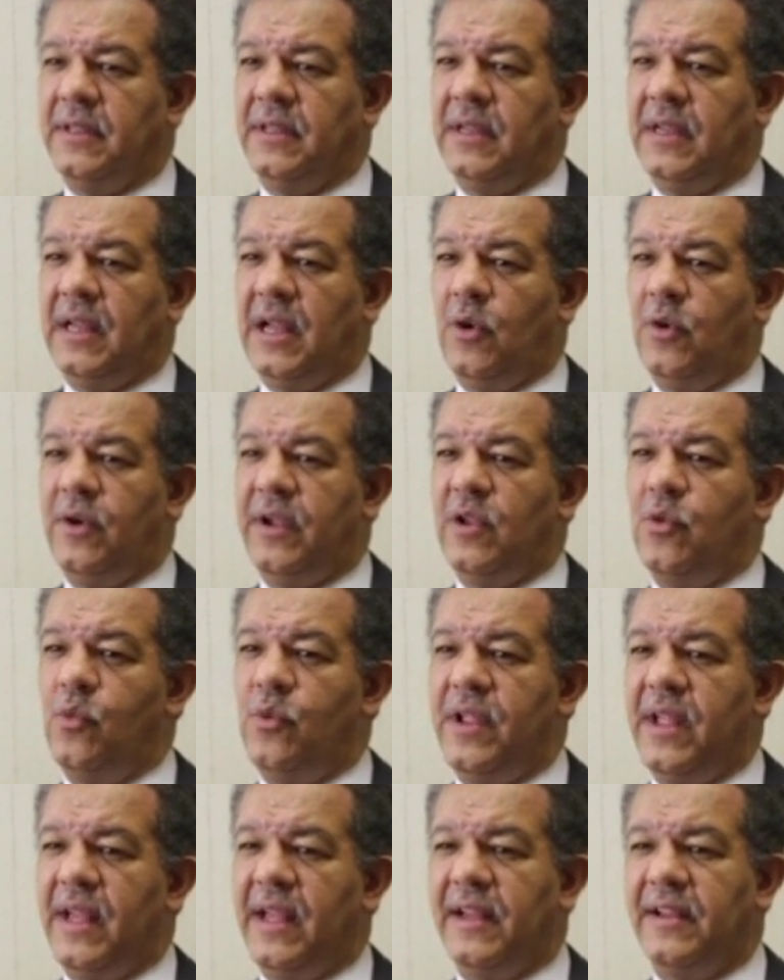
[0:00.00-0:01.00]
How can
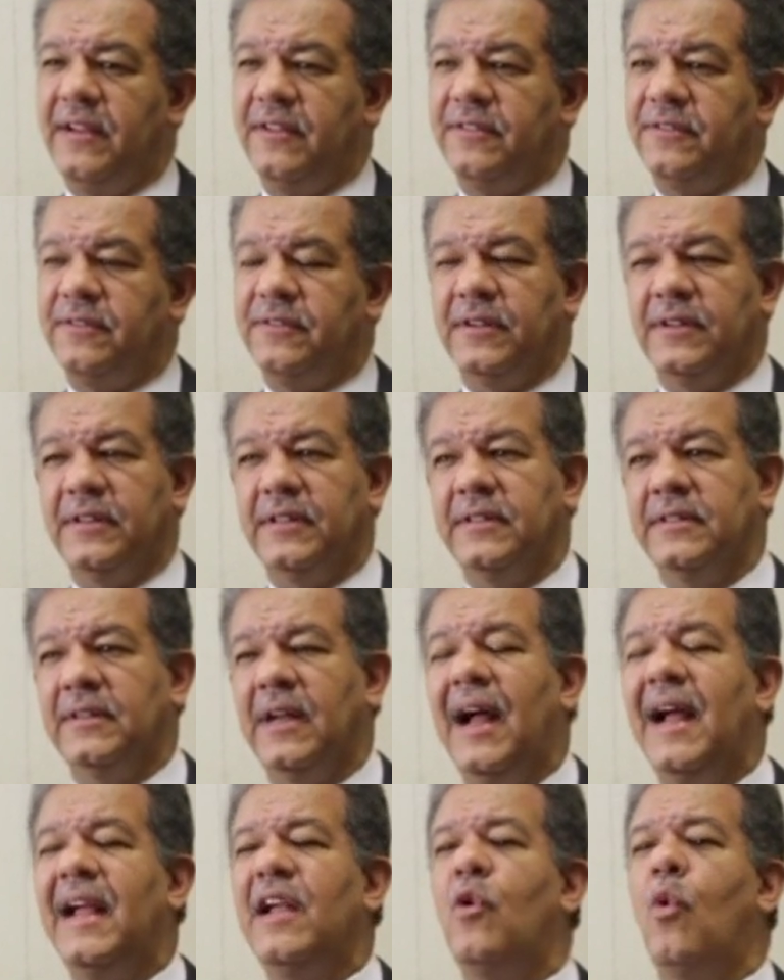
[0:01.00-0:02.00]
we have
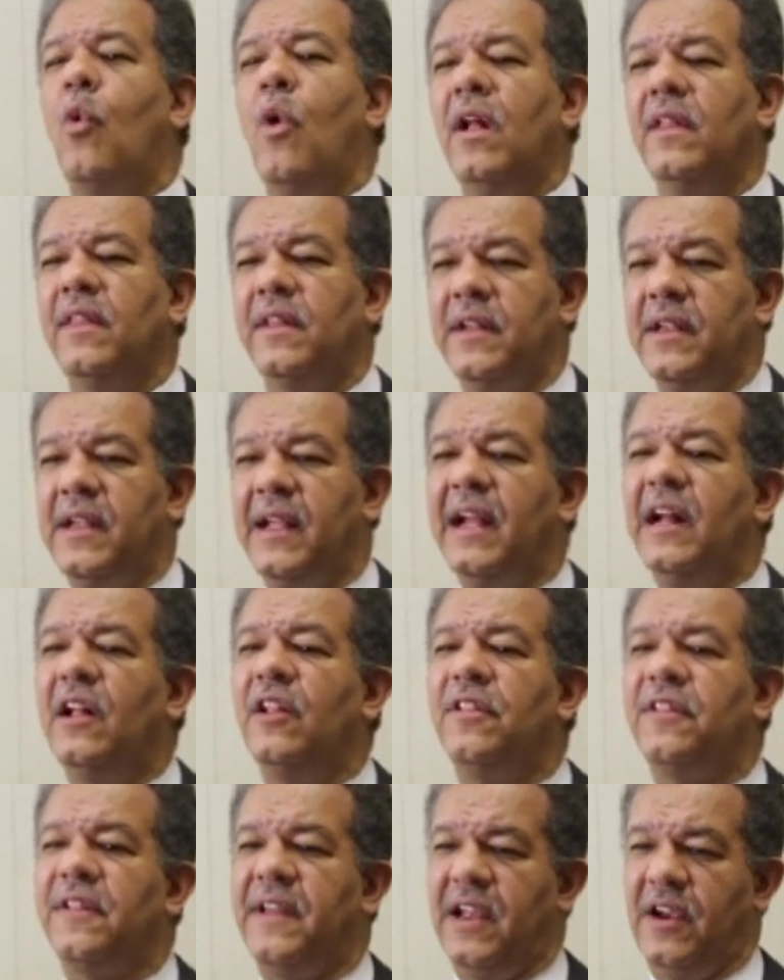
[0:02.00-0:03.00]
high quality
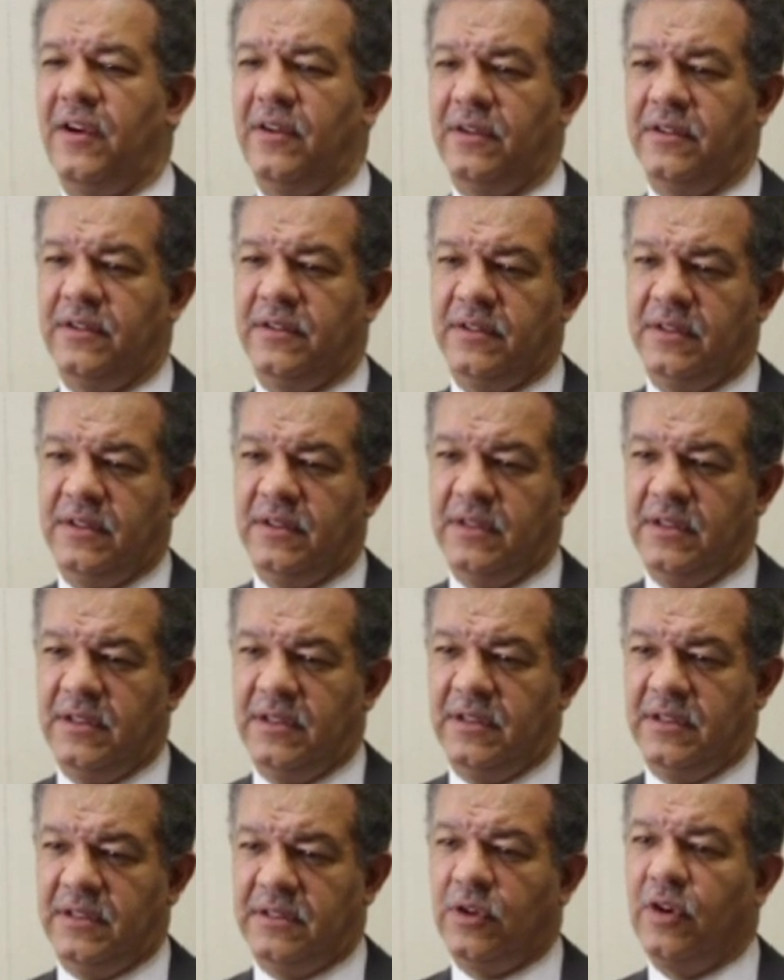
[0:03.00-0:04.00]
healthcare
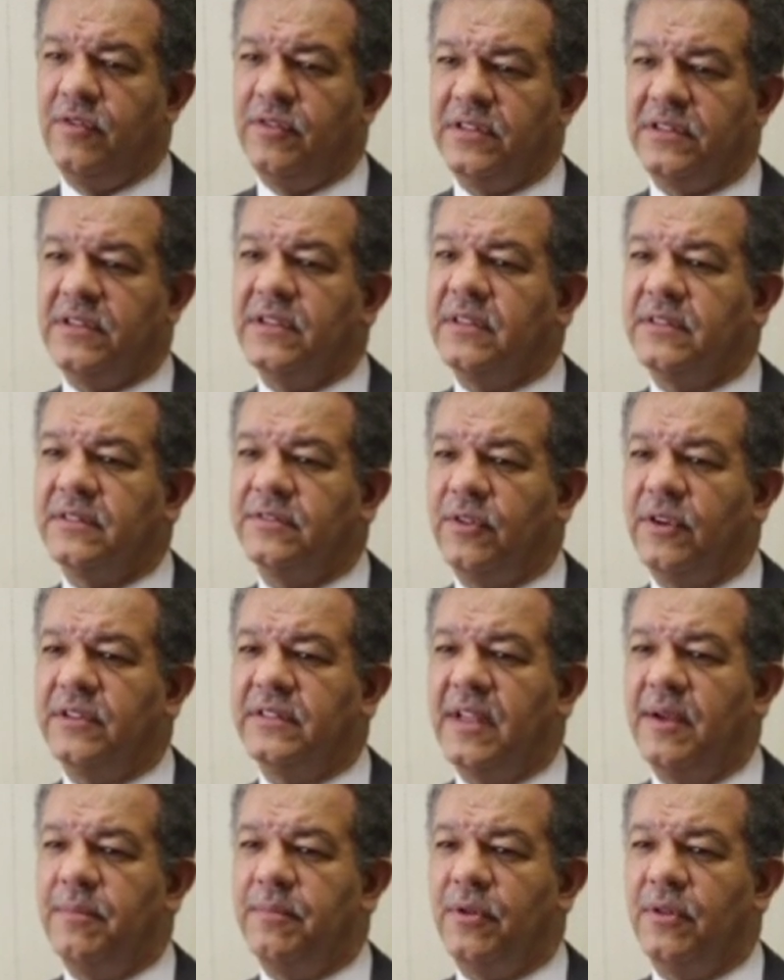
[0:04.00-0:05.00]
services, for
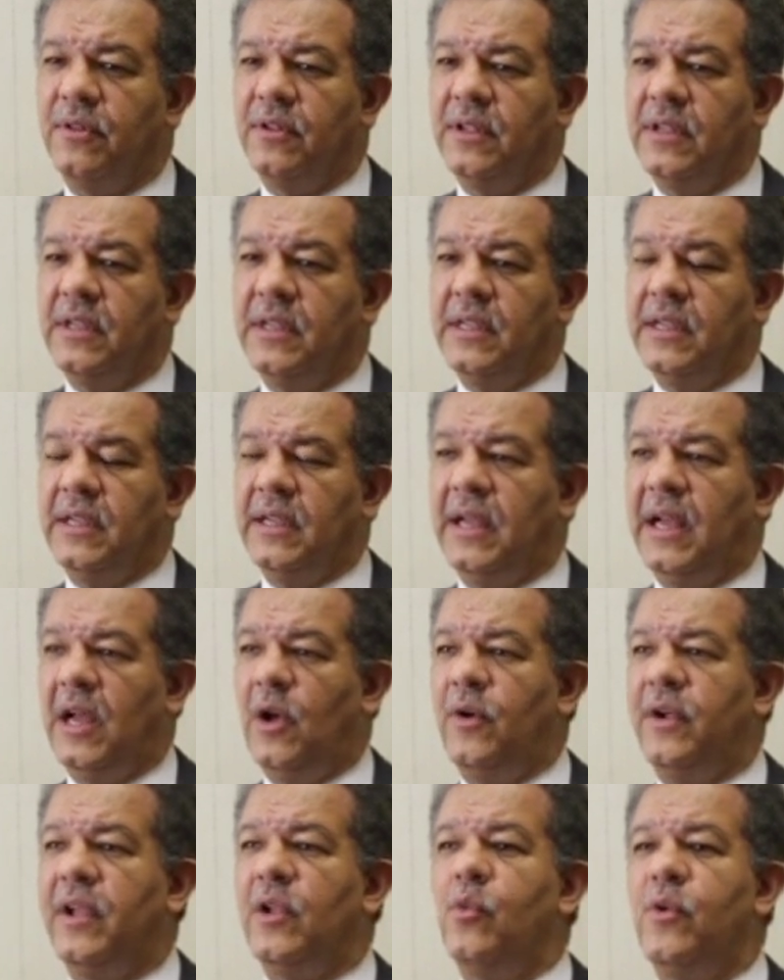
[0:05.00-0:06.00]
example?
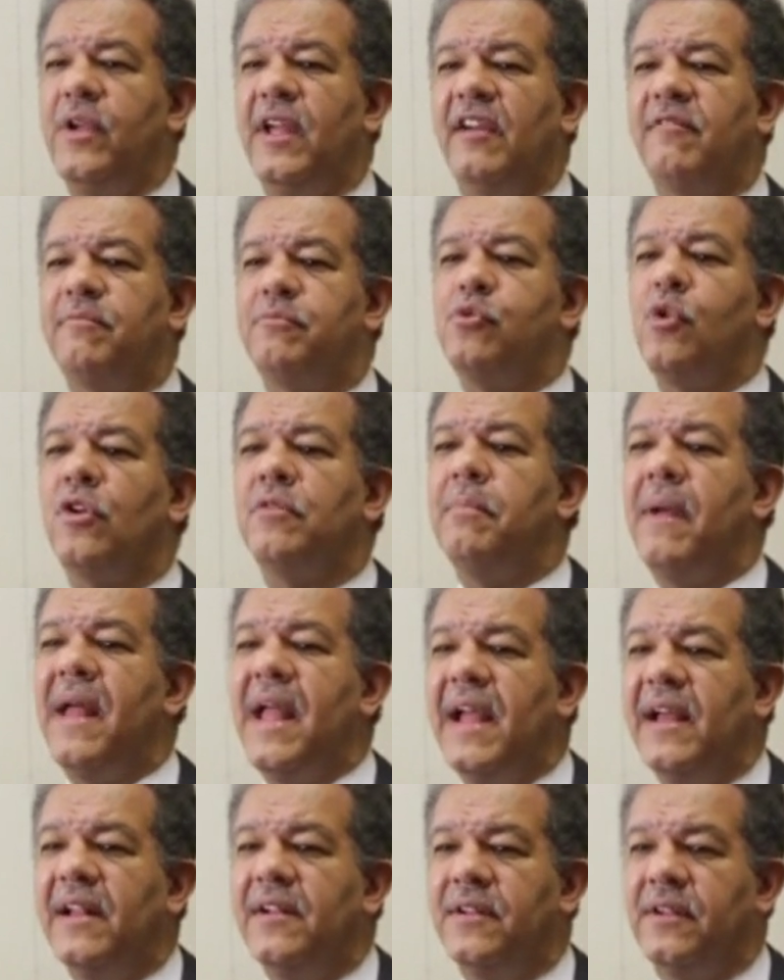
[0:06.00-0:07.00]
How can we have
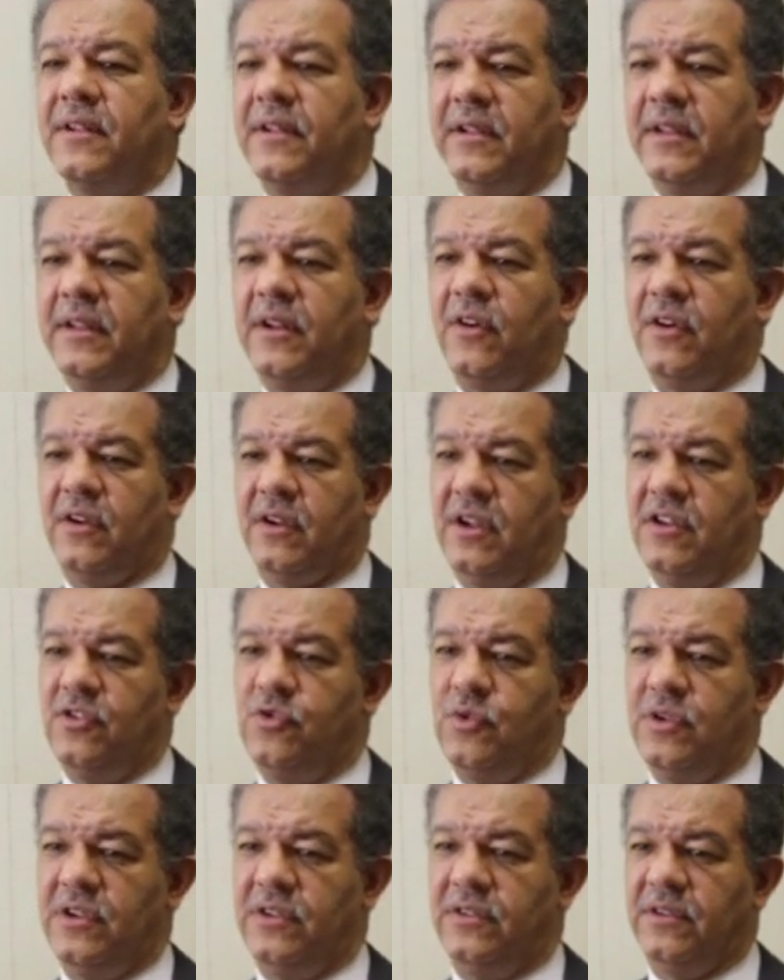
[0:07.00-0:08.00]
broadband in our
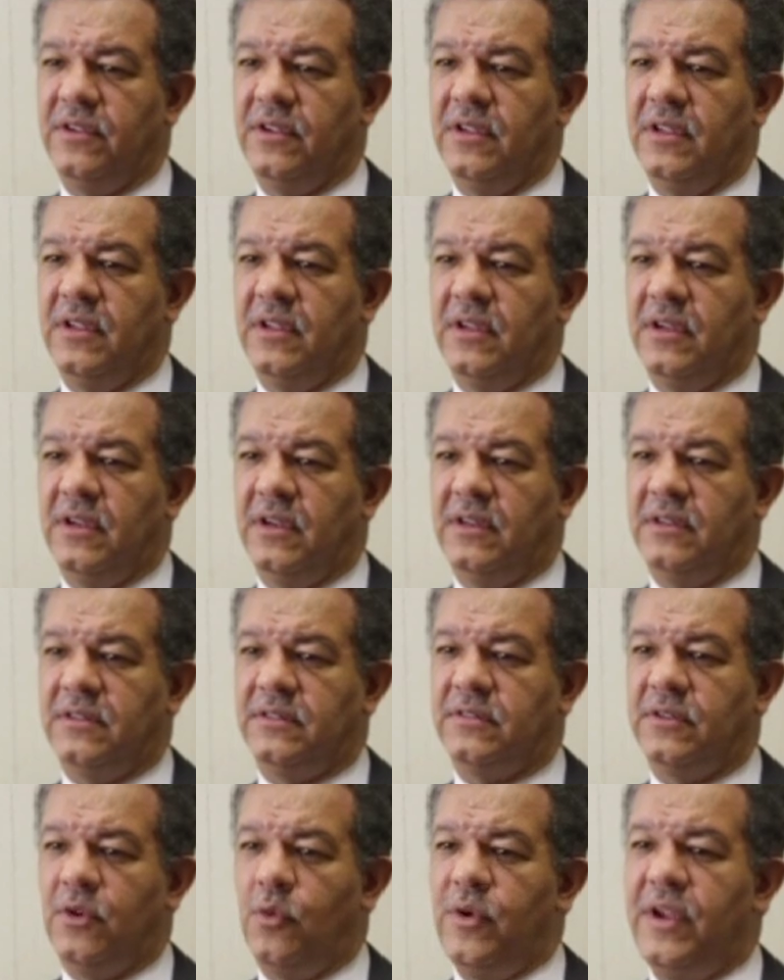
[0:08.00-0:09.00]
countries
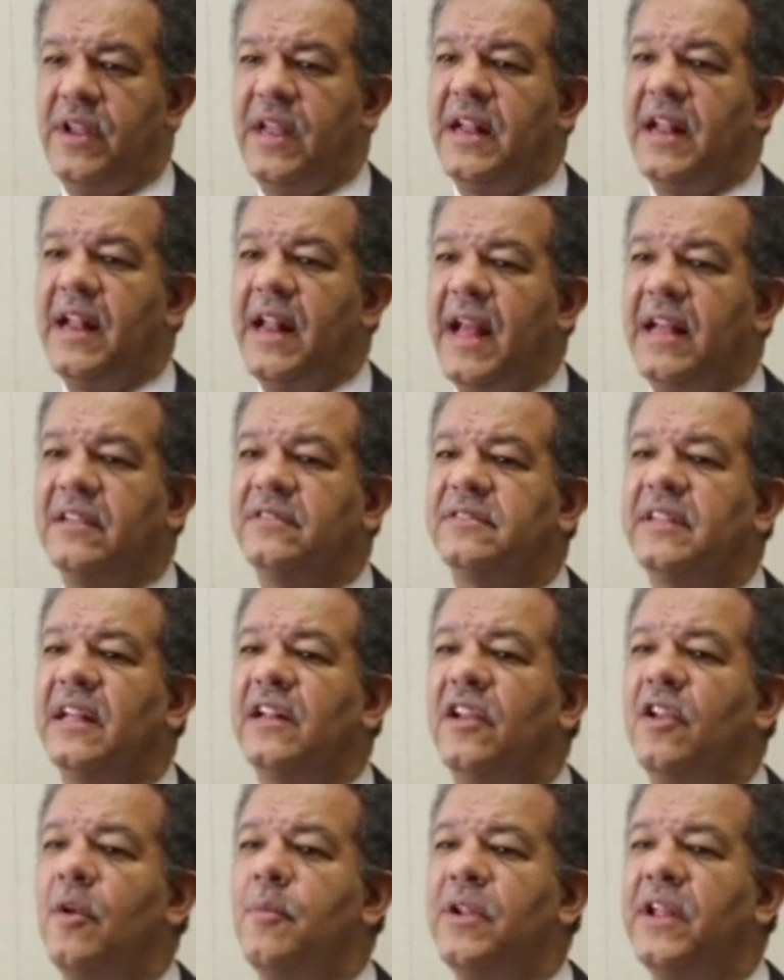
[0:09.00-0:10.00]
so we can enhance
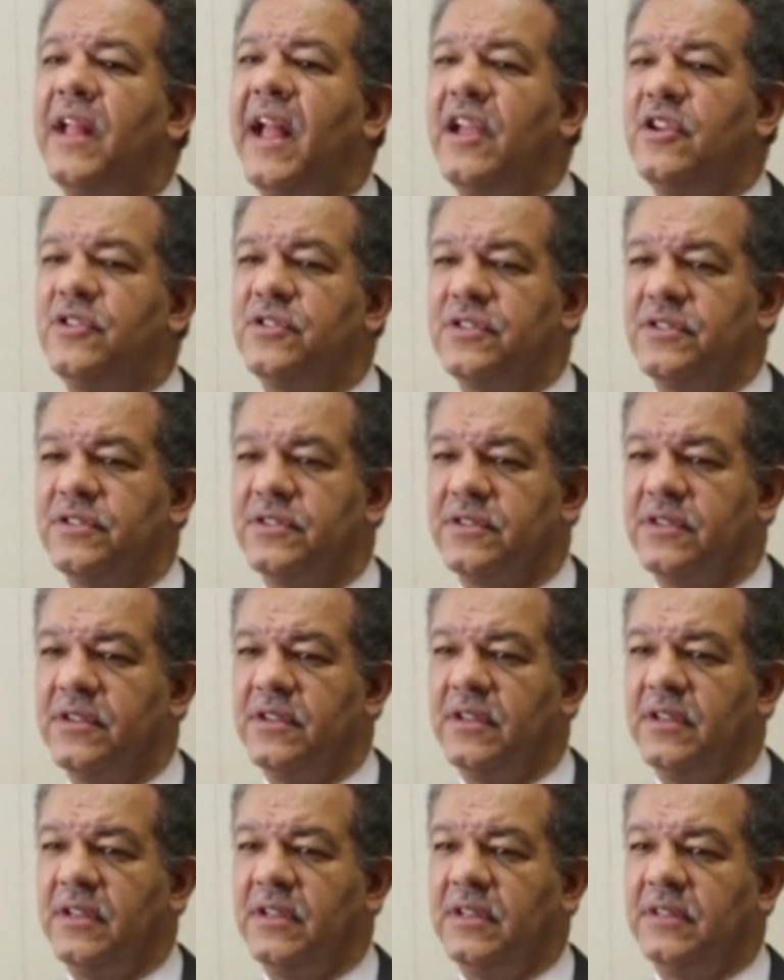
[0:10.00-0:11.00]
telecommunications?
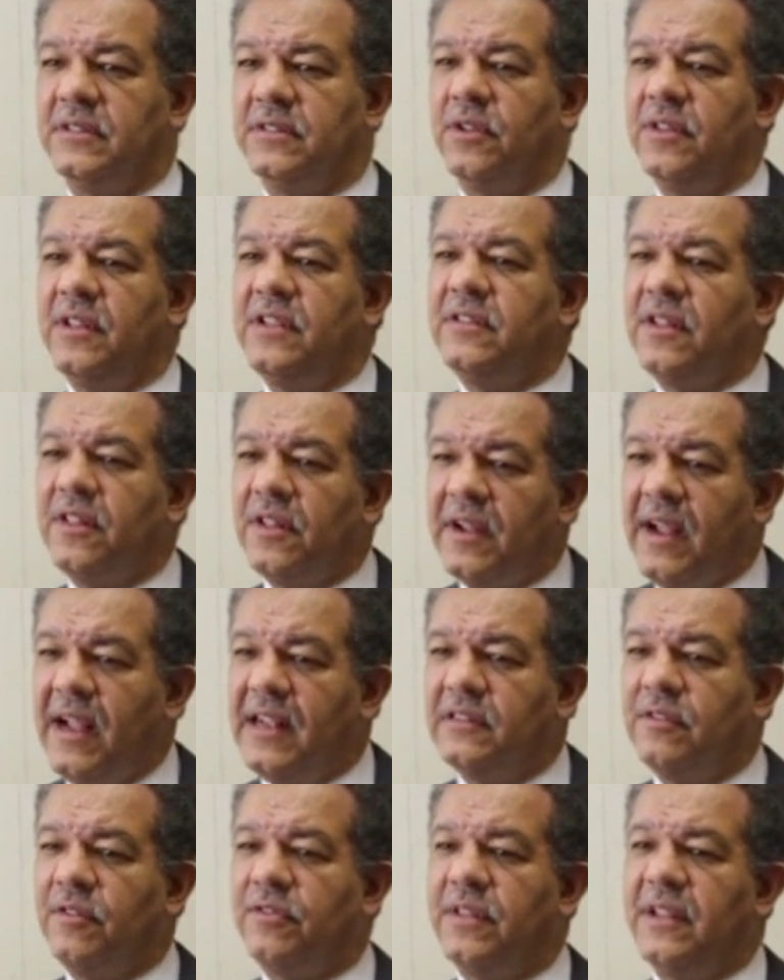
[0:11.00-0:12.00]
So these are the
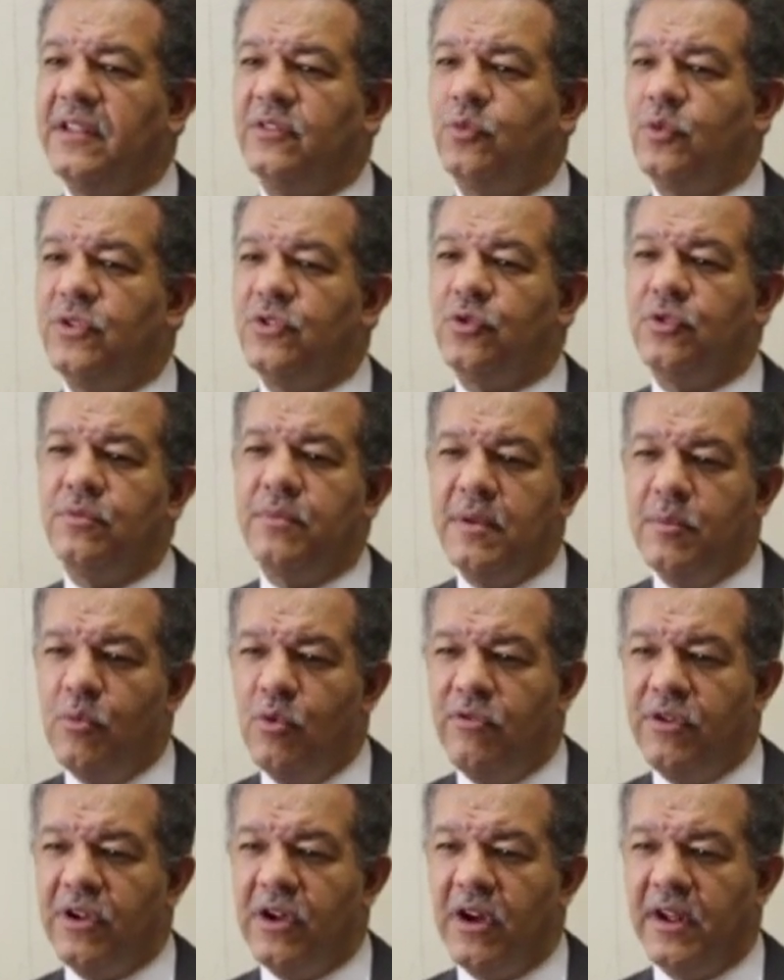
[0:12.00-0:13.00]
kinds of things we should be moving